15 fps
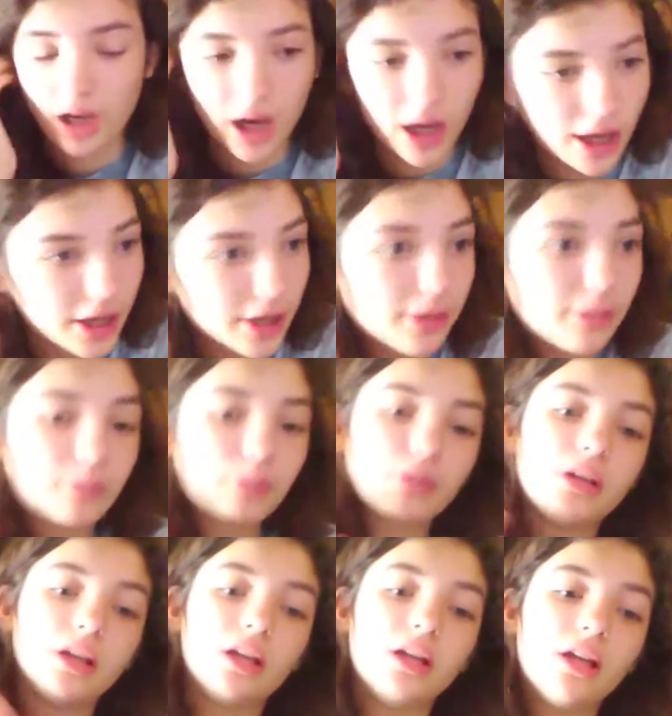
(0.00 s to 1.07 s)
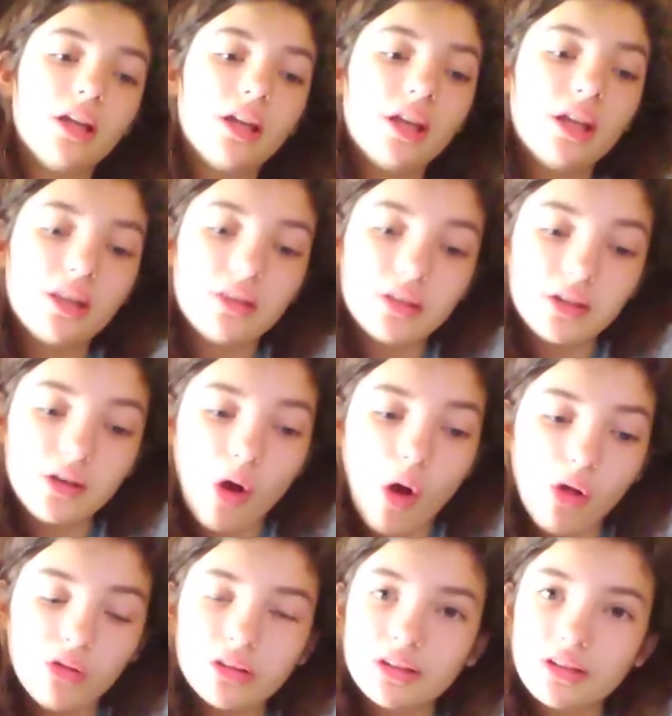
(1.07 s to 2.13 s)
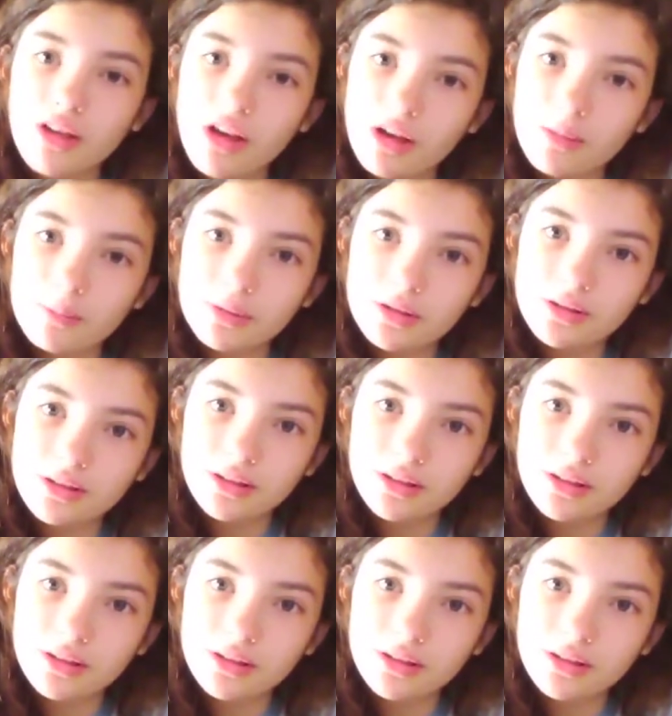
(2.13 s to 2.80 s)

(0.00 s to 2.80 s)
I breed the Holland Lops.